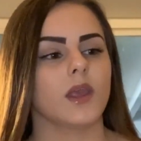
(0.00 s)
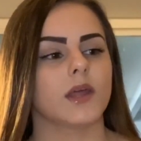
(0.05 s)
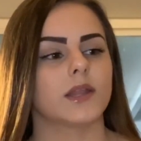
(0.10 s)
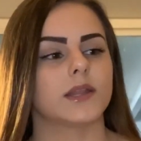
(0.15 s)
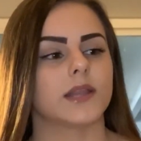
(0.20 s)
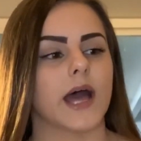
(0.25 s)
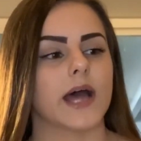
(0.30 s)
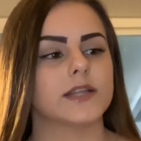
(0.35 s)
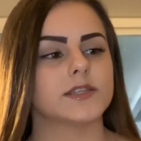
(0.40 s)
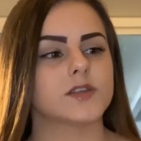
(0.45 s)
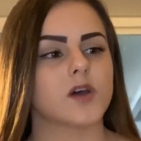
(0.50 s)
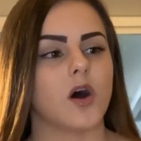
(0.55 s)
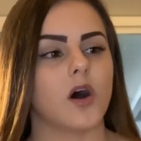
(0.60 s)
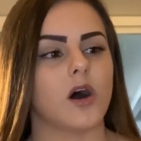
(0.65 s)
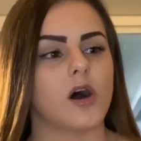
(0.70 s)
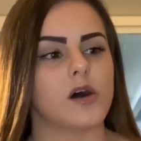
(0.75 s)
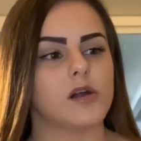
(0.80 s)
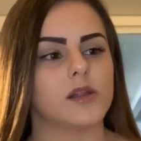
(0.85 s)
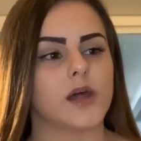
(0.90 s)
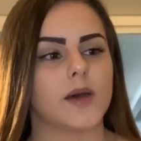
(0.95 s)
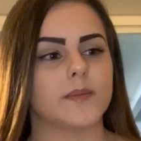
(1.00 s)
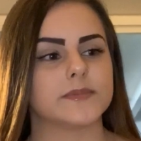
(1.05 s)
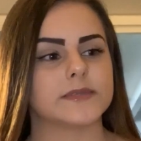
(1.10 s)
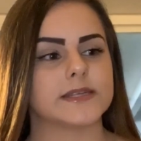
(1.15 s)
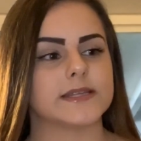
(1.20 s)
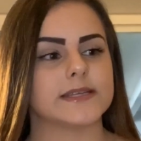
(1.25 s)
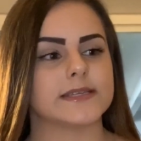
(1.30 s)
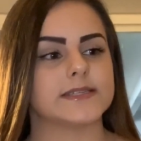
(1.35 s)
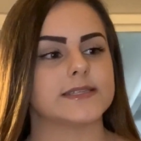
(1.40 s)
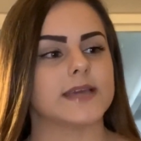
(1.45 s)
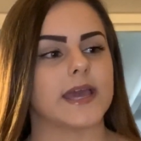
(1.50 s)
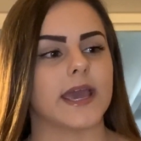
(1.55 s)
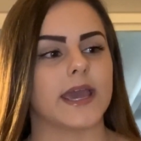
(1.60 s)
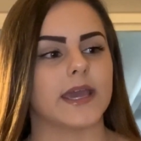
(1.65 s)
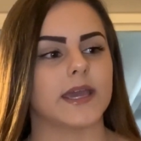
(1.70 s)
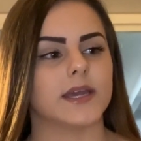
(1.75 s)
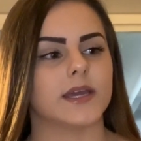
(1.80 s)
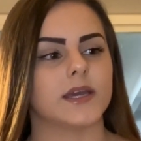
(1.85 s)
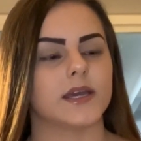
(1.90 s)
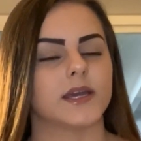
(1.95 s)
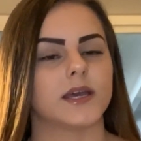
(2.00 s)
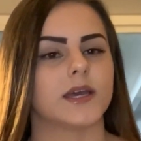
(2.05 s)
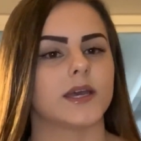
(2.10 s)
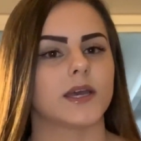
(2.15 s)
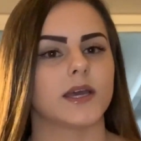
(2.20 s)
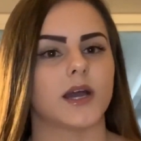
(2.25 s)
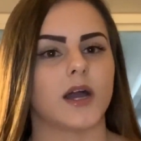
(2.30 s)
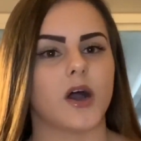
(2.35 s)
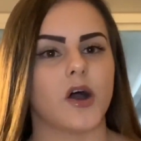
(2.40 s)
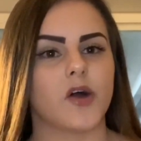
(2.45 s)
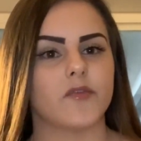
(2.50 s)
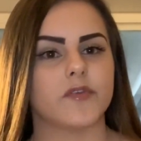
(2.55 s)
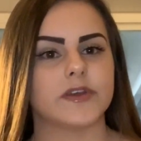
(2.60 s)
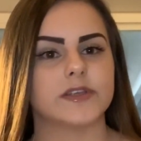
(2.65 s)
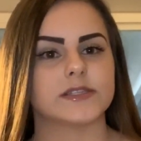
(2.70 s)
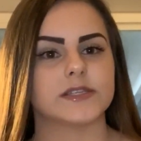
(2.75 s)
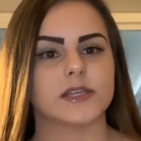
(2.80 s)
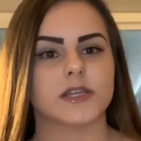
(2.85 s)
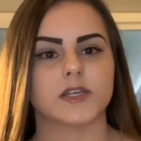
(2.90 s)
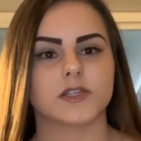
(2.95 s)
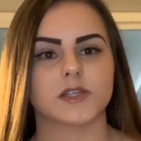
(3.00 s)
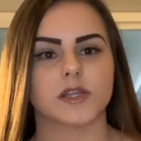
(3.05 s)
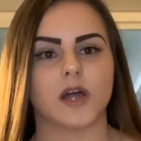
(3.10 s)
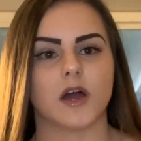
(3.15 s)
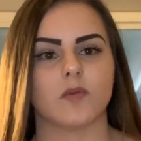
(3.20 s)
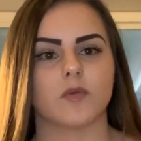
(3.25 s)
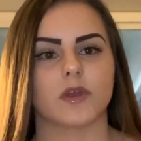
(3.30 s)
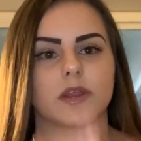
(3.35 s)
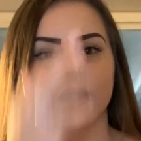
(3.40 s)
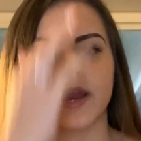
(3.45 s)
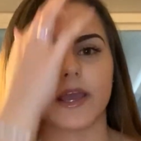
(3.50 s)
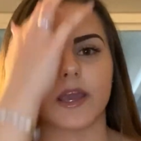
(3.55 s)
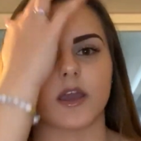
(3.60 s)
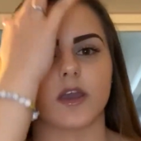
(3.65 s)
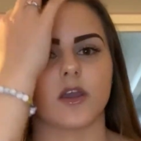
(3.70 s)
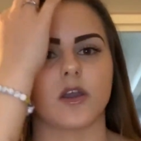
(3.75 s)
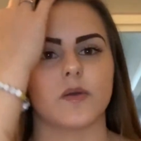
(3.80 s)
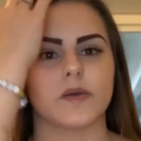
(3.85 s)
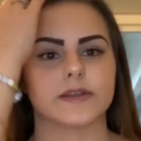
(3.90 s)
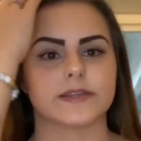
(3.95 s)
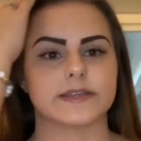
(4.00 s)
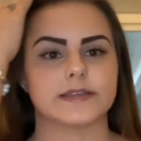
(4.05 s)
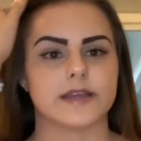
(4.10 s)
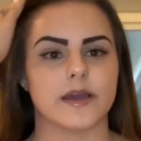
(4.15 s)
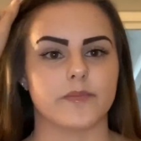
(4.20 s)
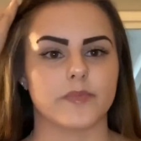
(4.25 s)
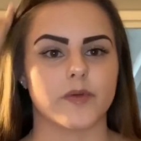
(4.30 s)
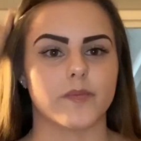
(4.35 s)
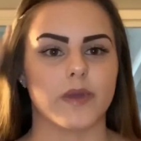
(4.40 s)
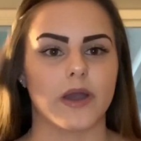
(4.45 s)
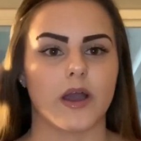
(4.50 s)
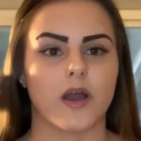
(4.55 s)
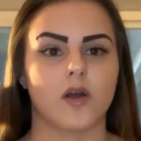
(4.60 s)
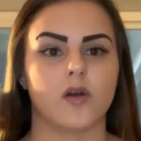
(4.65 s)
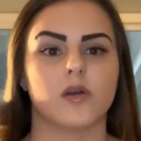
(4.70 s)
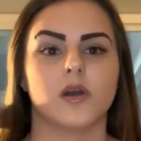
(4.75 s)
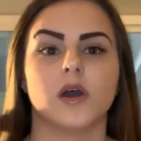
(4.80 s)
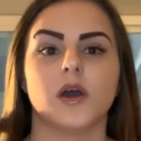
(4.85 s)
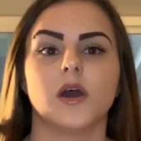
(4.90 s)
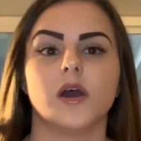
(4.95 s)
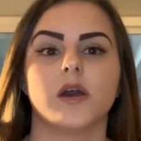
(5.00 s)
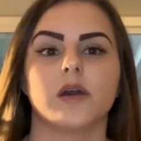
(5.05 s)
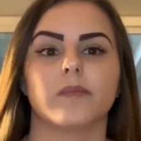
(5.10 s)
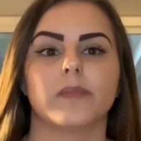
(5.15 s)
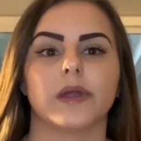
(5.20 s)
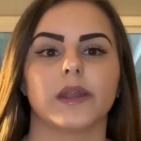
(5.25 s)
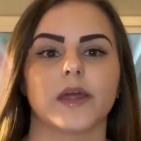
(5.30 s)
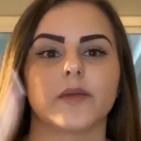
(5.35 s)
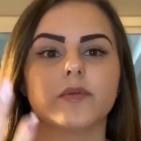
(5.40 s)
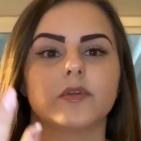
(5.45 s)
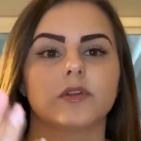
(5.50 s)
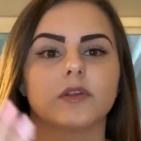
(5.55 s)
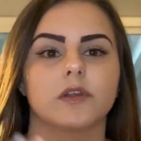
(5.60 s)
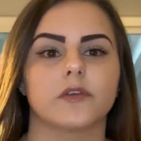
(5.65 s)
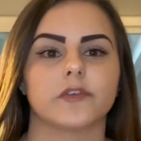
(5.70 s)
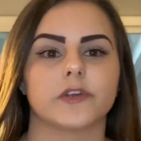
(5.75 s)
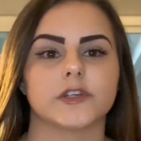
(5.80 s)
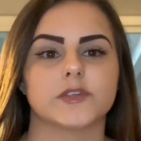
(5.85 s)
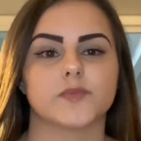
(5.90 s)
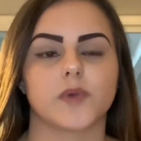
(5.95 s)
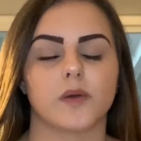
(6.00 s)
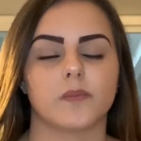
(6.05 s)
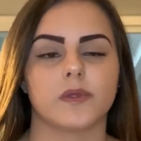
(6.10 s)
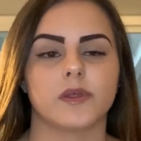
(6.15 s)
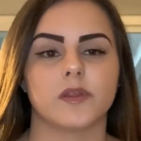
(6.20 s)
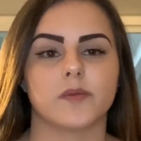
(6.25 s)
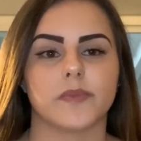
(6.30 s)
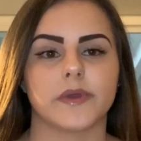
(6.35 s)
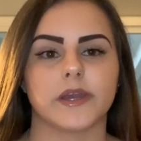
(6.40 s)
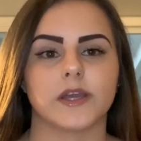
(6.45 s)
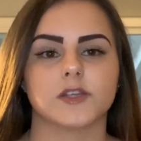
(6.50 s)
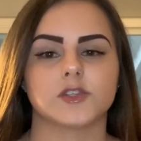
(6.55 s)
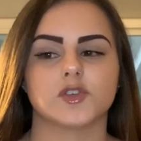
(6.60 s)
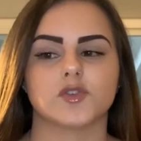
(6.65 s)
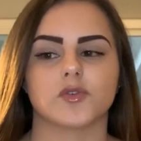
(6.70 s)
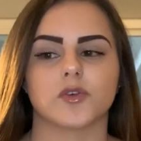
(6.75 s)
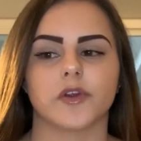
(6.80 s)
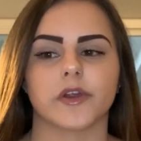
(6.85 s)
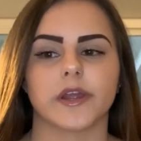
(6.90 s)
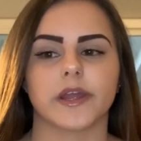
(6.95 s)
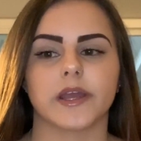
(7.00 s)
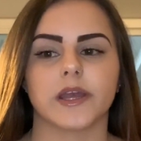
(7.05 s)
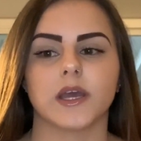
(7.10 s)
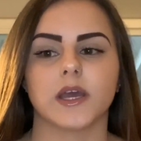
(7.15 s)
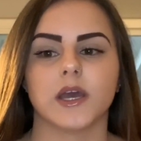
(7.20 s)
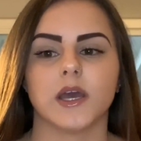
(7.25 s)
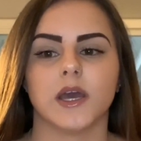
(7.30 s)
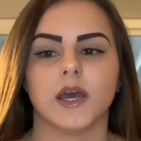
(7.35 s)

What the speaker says: That's all up to this day. Obviously, there's a lot more that I can go into depth about. My labor and delivery is probably the biggest story.